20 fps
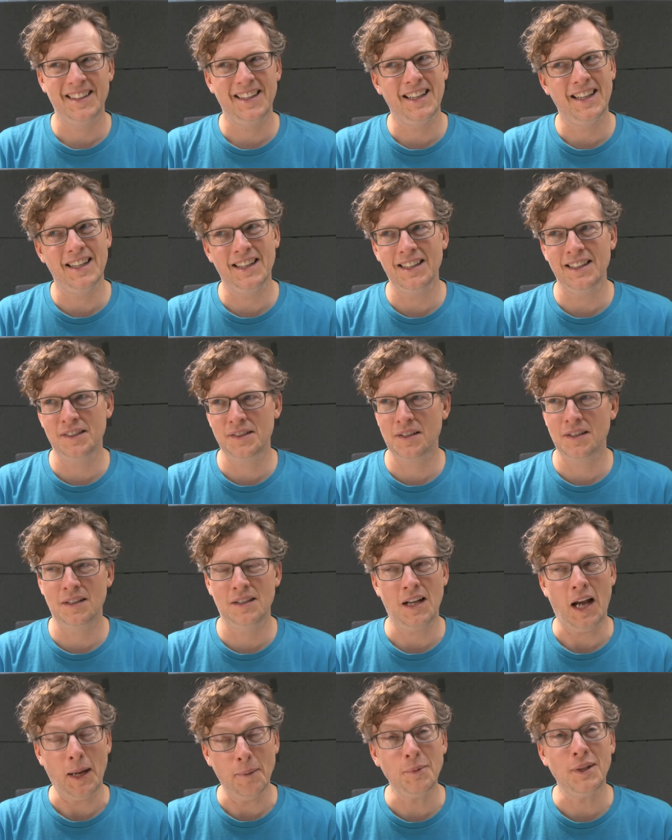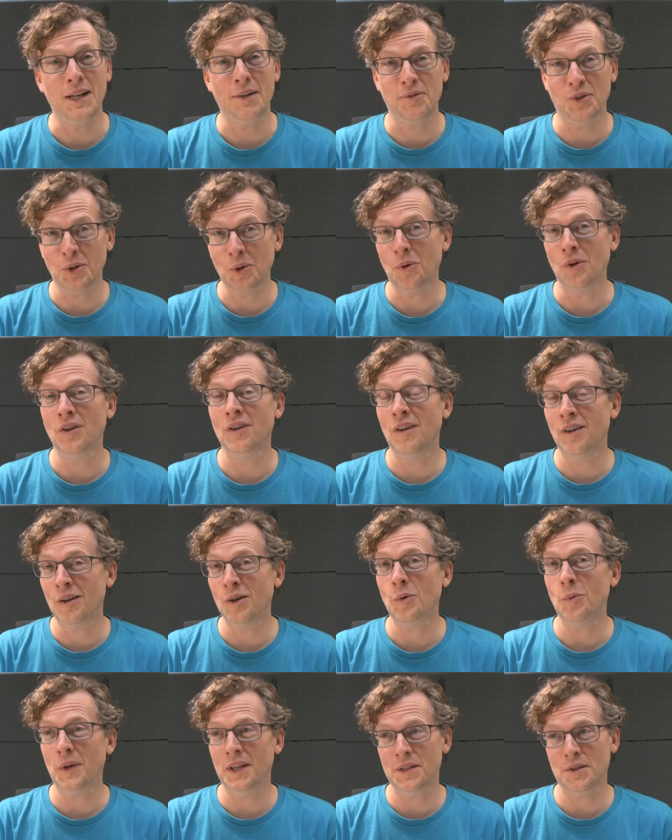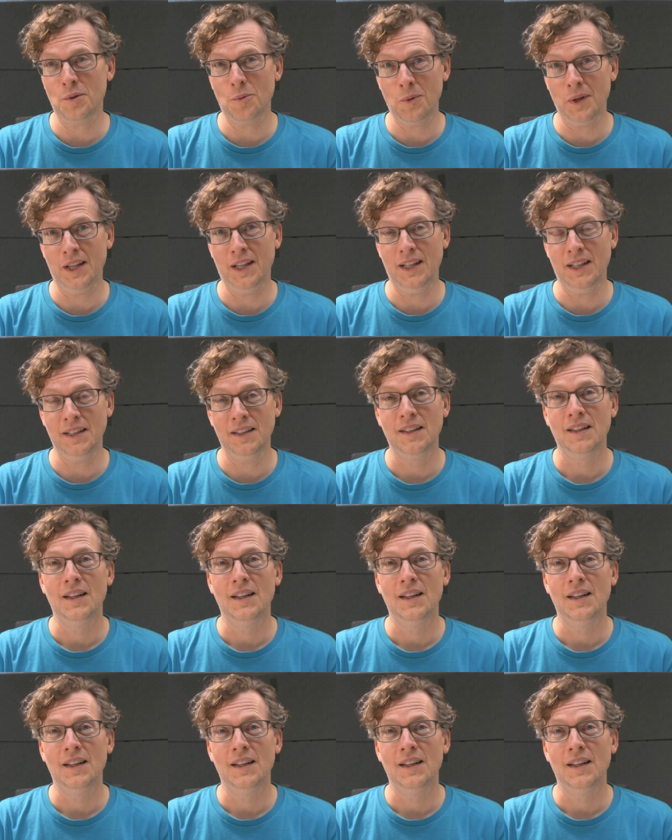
it's I'm going to have to go a long ways away